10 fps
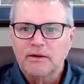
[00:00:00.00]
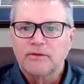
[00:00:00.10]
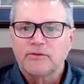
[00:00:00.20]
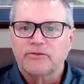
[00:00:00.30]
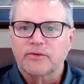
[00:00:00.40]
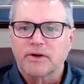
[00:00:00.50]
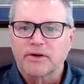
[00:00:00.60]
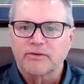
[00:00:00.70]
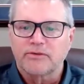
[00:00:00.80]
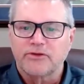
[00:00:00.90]
from
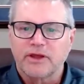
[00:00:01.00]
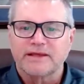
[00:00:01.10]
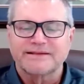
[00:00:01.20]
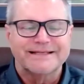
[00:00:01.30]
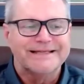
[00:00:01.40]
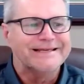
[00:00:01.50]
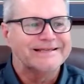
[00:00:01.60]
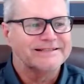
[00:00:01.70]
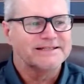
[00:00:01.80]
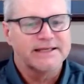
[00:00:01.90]
our CI/CD
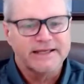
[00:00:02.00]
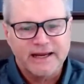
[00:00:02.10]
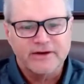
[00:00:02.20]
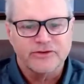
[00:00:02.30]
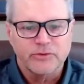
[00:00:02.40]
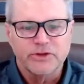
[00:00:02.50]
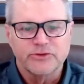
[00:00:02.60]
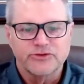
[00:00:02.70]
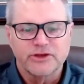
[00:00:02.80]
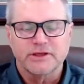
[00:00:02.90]
engine. Again, ours, we use
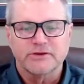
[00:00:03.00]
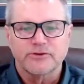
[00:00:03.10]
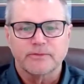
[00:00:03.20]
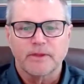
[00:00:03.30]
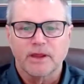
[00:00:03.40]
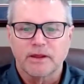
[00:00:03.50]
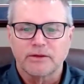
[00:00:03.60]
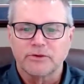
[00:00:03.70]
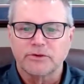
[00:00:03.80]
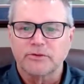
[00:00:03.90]
Jenkins
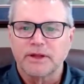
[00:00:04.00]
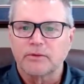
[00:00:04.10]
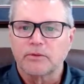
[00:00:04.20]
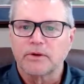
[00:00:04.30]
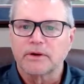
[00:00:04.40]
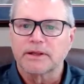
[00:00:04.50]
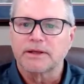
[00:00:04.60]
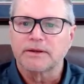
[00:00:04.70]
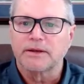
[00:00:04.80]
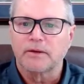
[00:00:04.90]
to do that work,
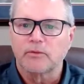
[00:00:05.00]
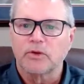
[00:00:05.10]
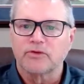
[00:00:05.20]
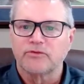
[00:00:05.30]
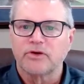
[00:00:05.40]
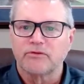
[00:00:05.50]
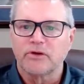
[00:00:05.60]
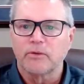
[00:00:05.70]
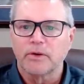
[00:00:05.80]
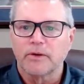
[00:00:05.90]
and it works very,
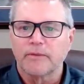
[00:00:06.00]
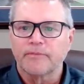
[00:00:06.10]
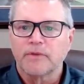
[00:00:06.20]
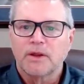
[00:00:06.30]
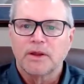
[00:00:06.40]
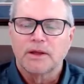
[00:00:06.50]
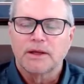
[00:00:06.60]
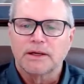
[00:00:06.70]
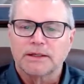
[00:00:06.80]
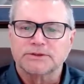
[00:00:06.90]
very well.
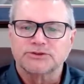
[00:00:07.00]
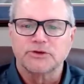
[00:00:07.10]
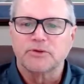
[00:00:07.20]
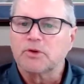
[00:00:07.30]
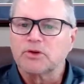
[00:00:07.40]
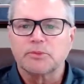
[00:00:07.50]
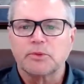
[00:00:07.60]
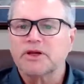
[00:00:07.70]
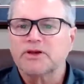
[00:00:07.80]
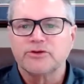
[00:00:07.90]
So there are multiple
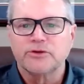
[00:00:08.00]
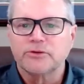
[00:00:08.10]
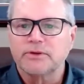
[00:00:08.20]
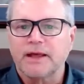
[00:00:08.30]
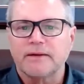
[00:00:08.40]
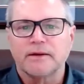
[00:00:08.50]
ways to do that.